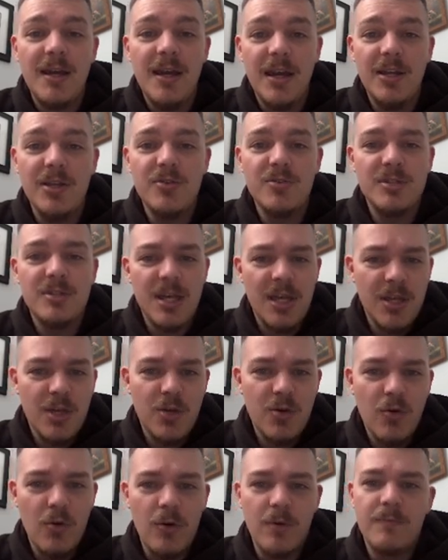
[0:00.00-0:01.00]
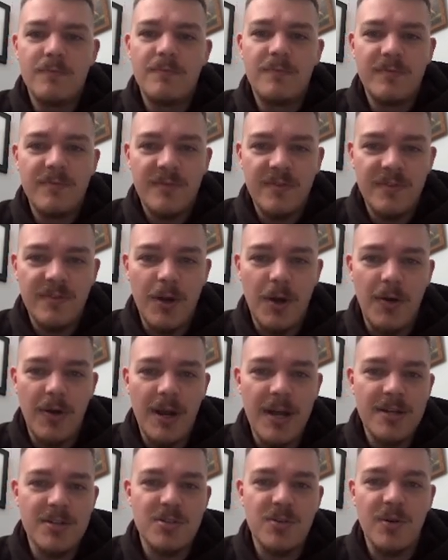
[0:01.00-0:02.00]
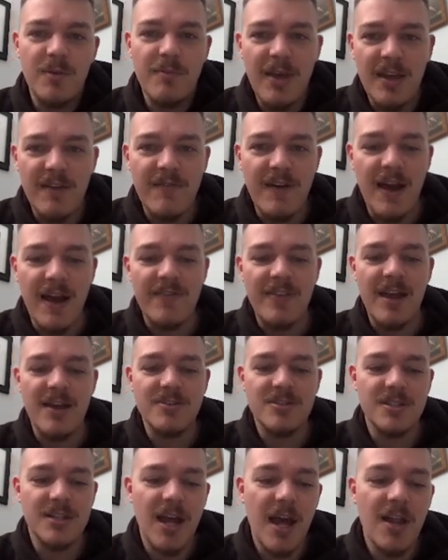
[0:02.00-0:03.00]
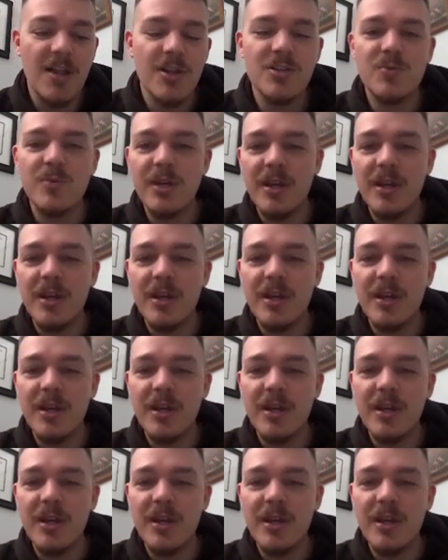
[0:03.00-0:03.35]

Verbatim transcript: And you say, cool. All right, so we make $5,000.